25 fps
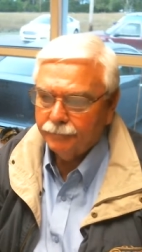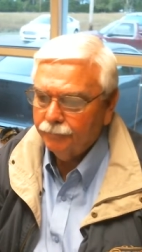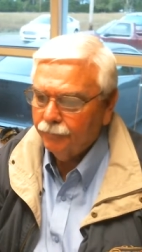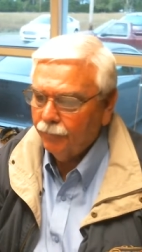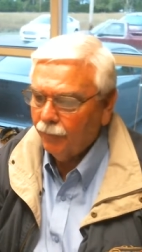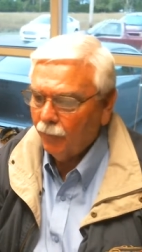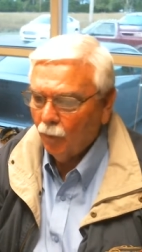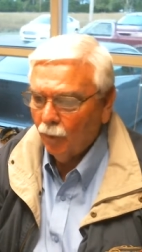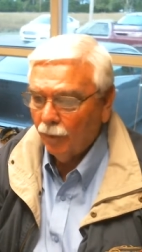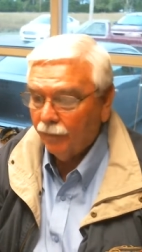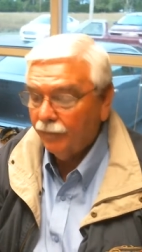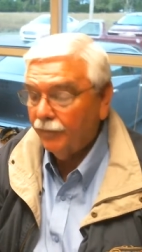
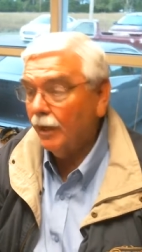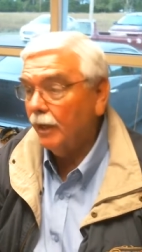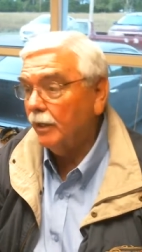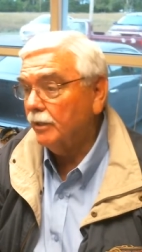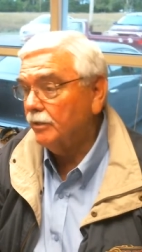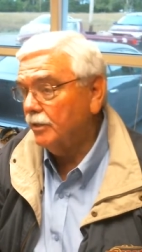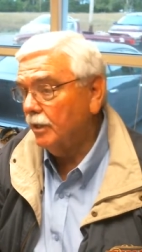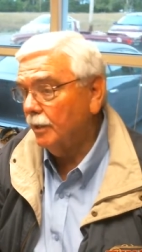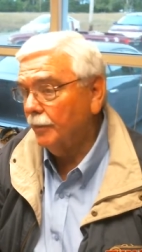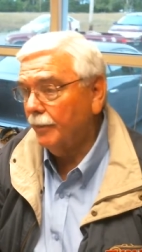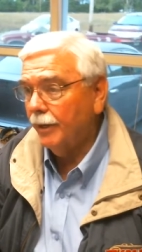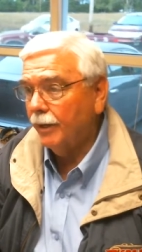We've got
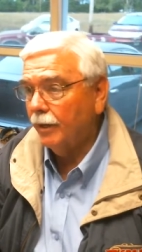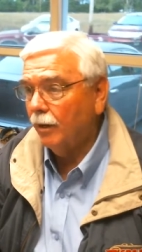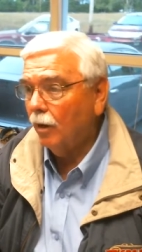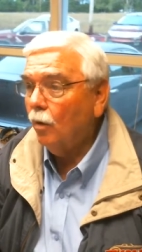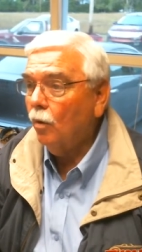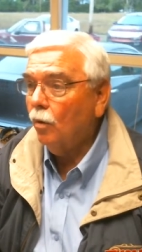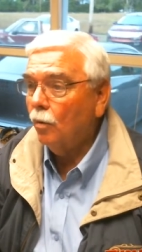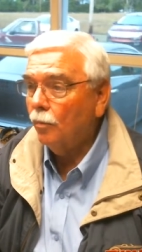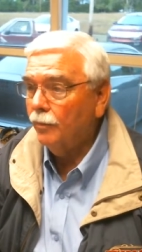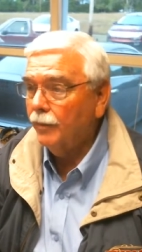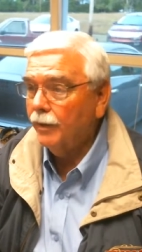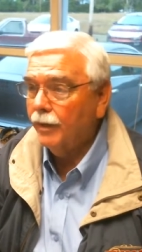some at
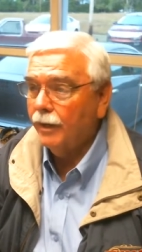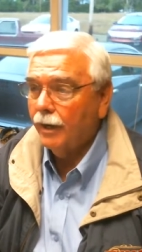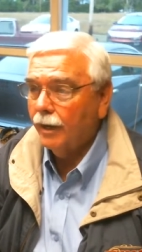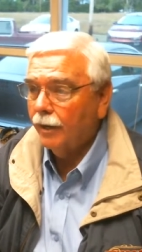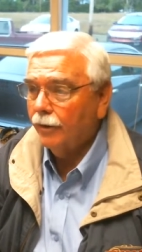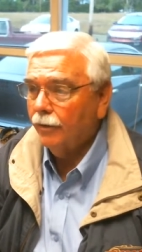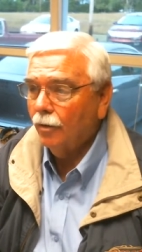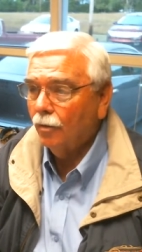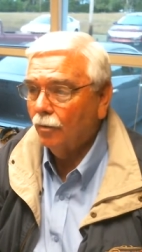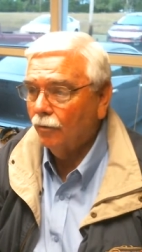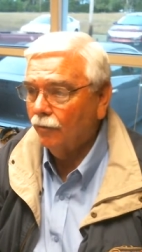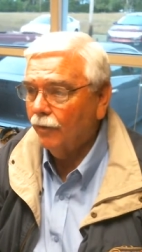home that I
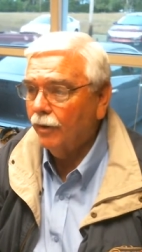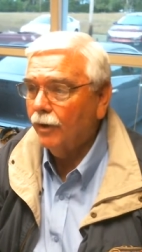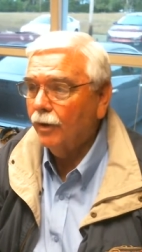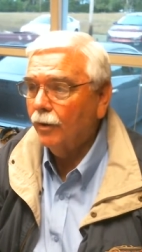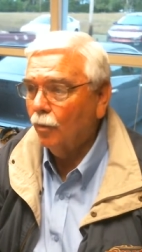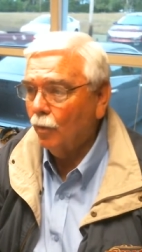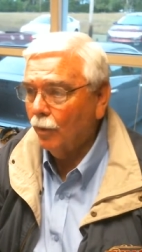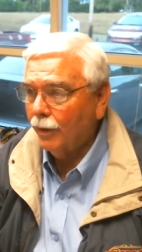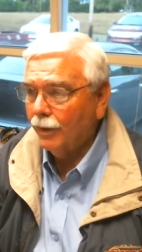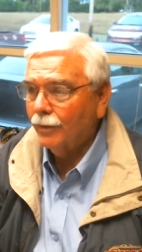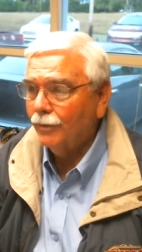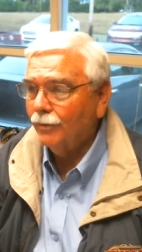know very
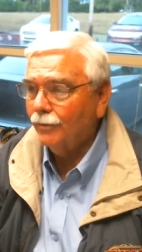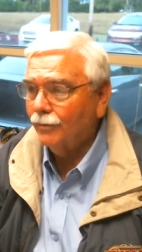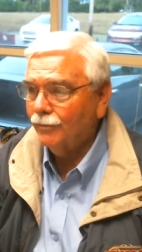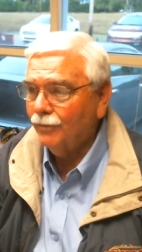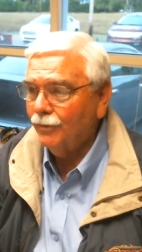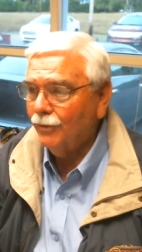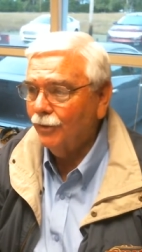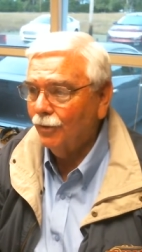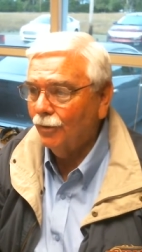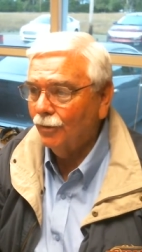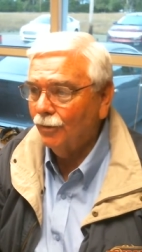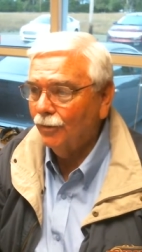well,
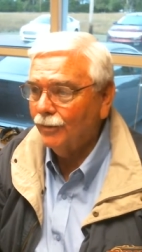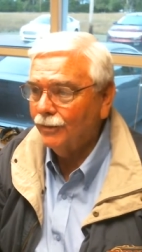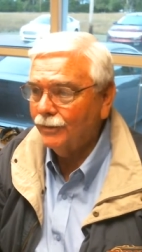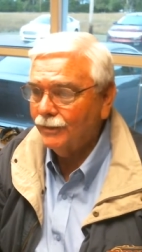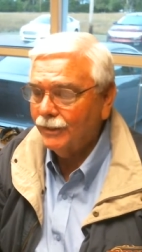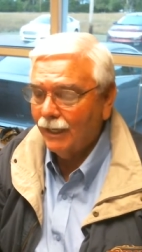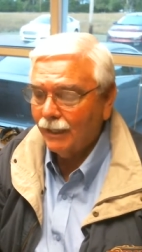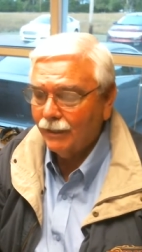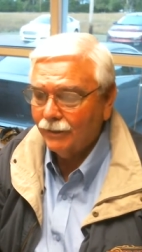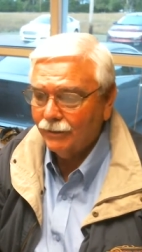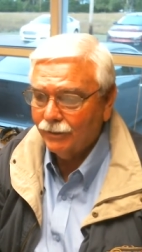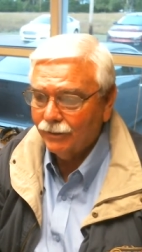you know, in
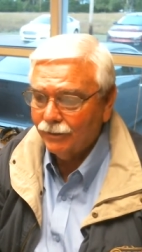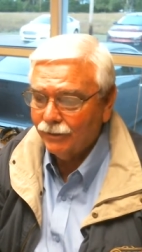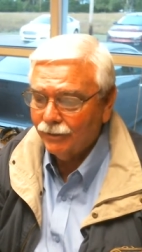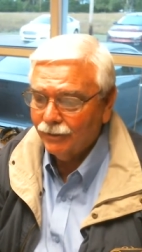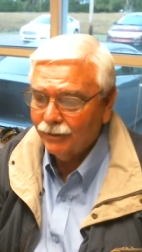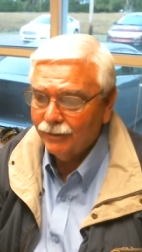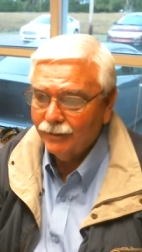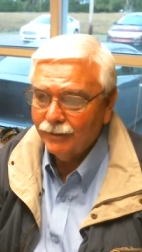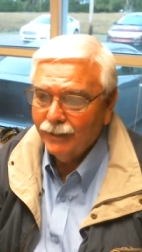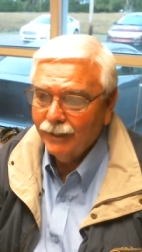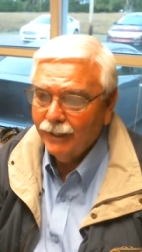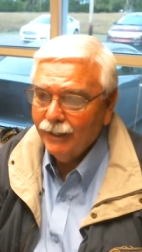Texas,
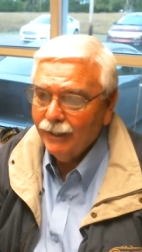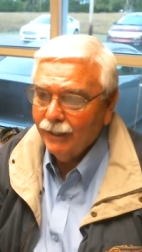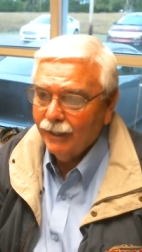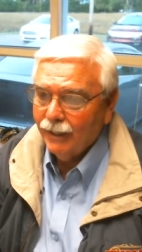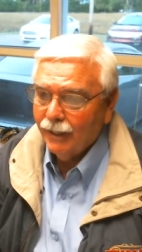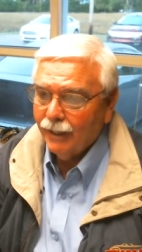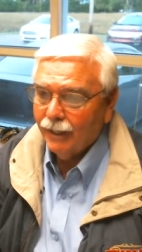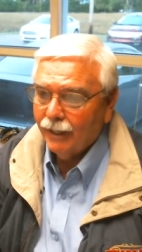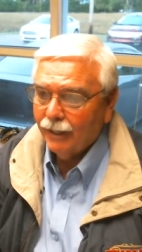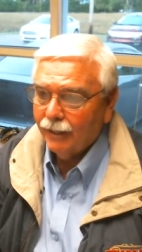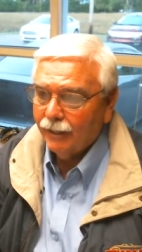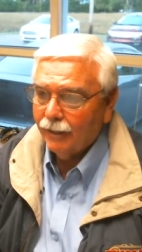and
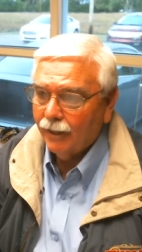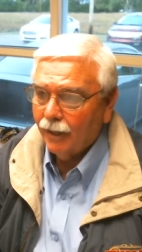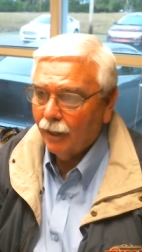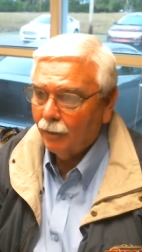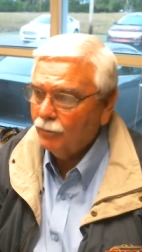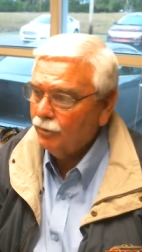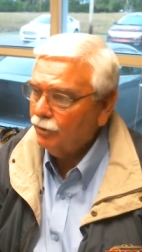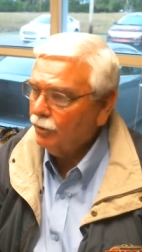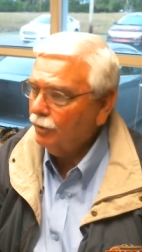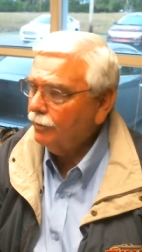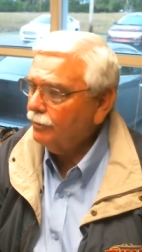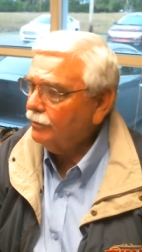
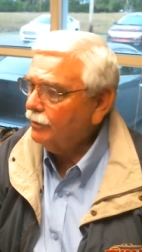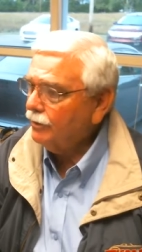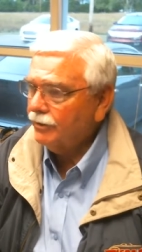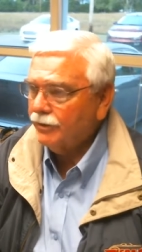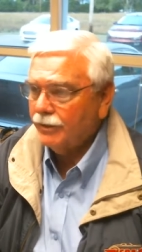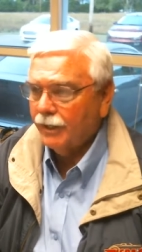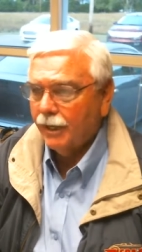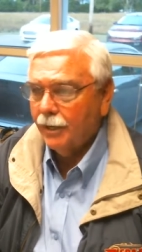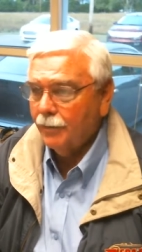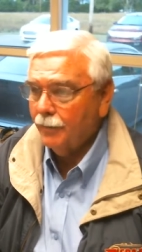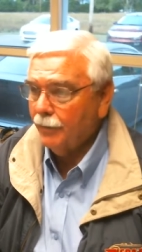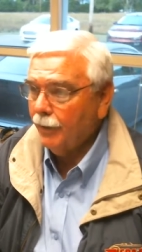I'm sure it's the
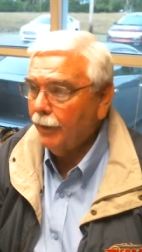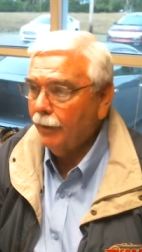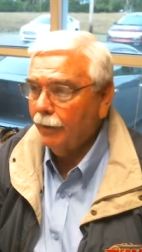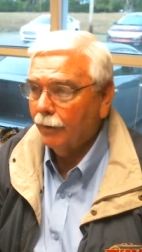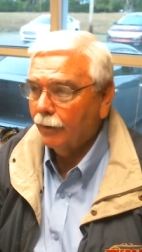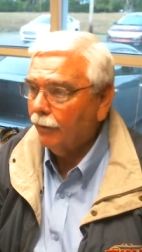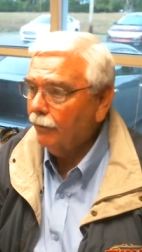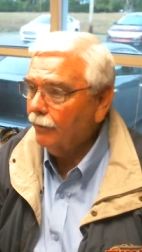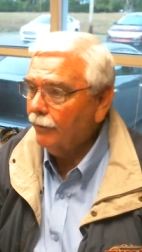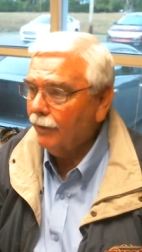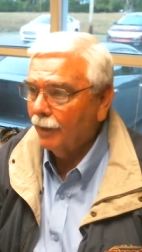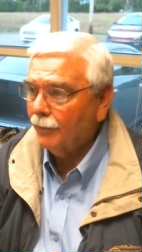same
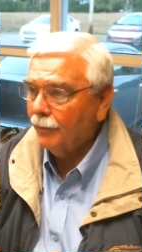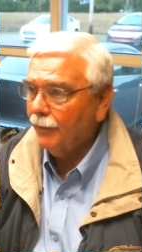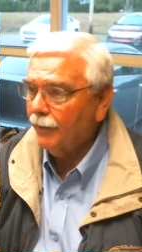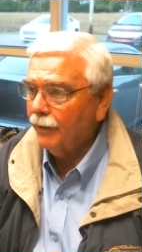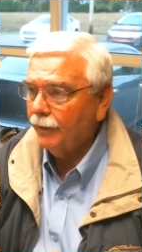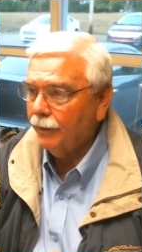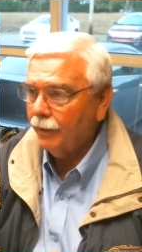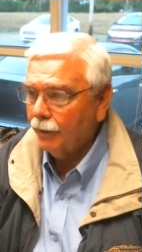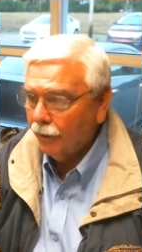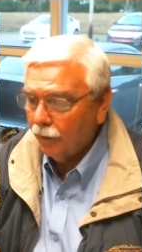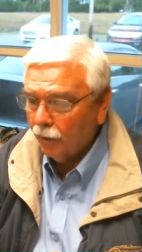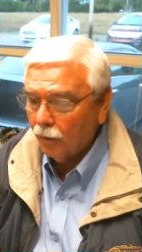here. I
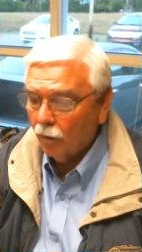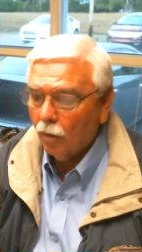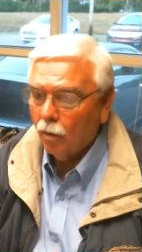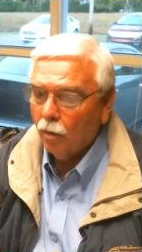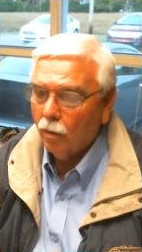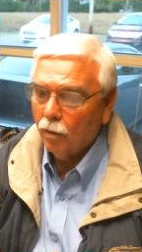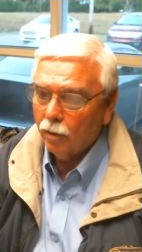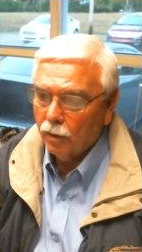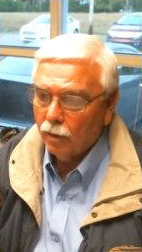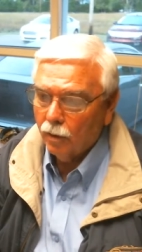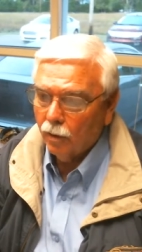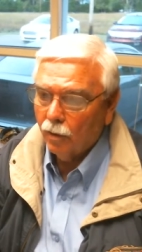mean, there
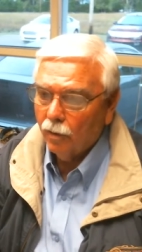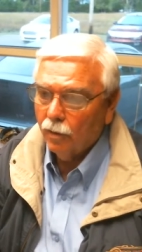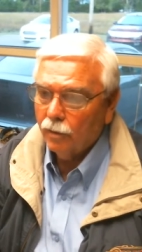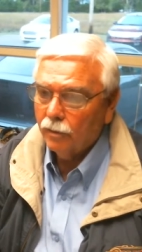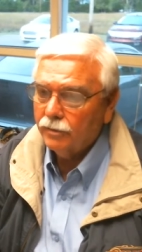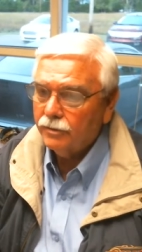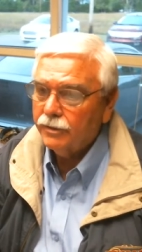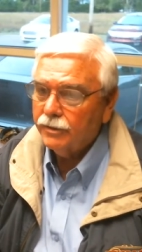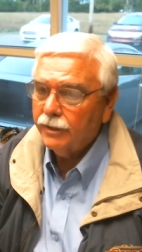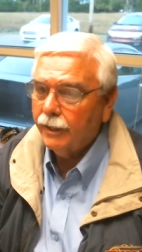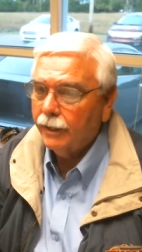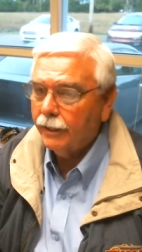are
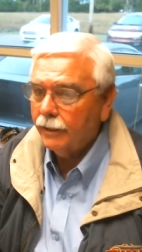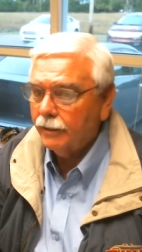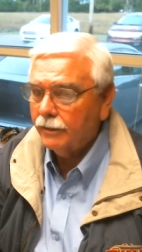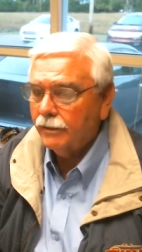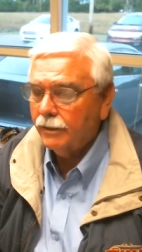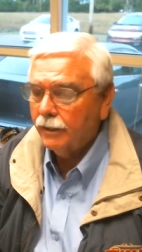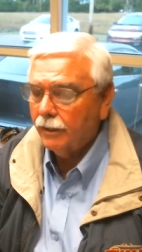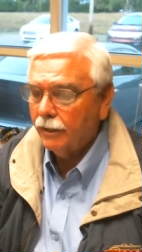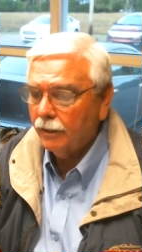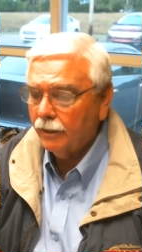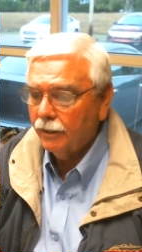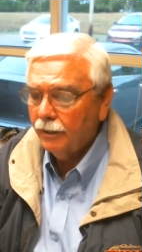cars
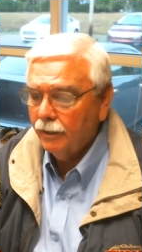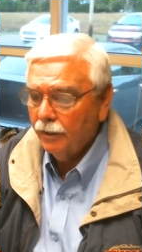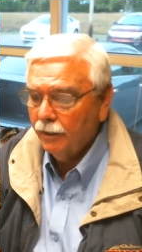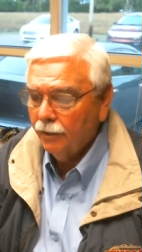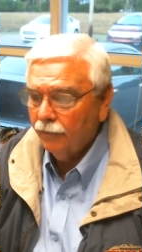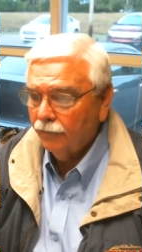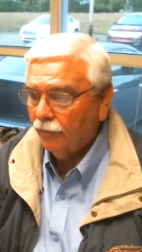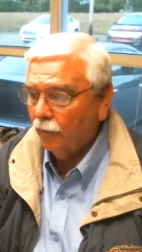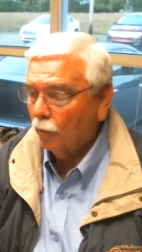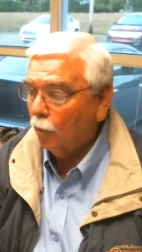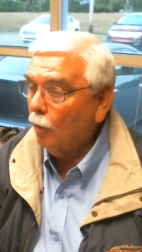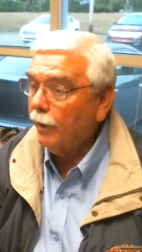that,
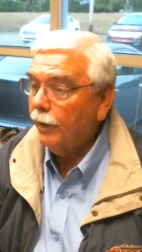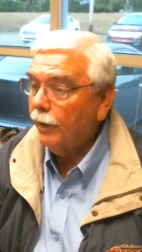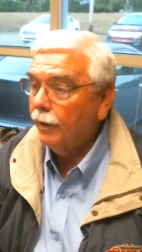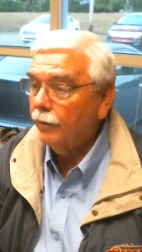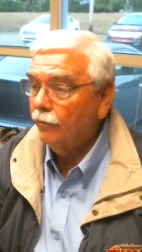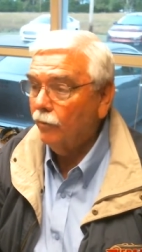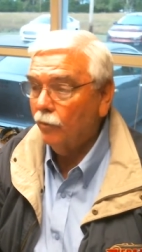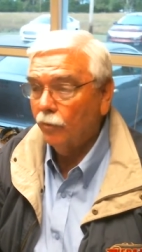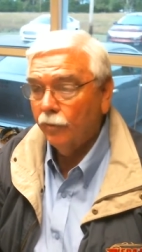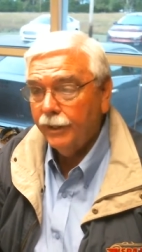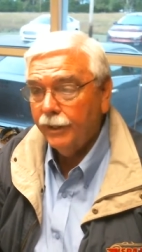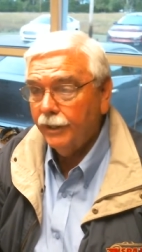for
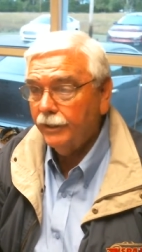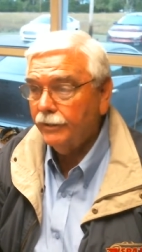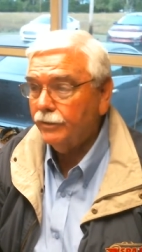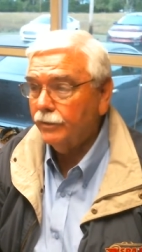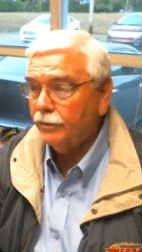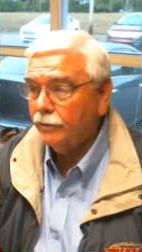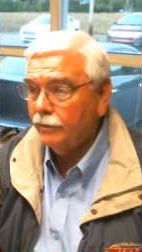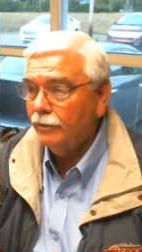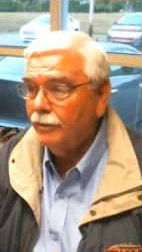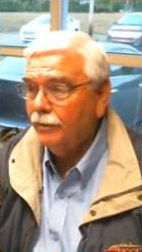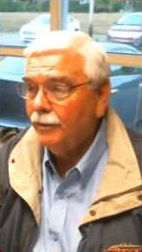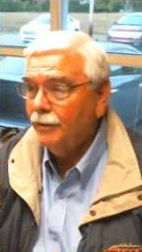whatever
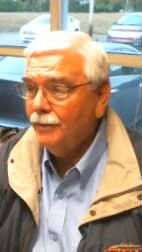reason,